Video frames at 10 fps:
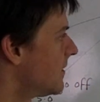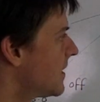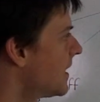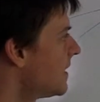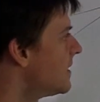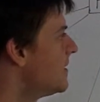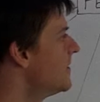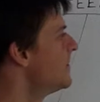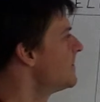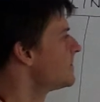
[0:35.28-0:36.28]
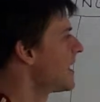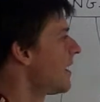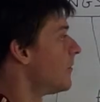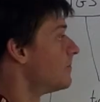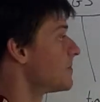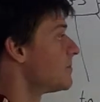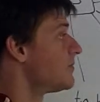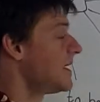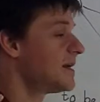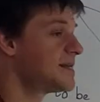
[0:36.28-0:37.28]
Okay? Now,
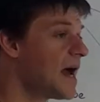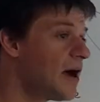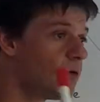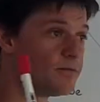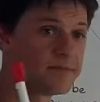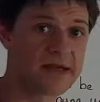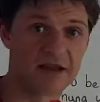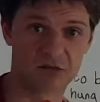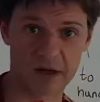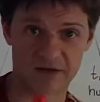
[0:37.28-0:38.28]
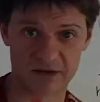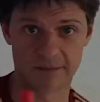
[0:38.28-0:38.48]
break down is when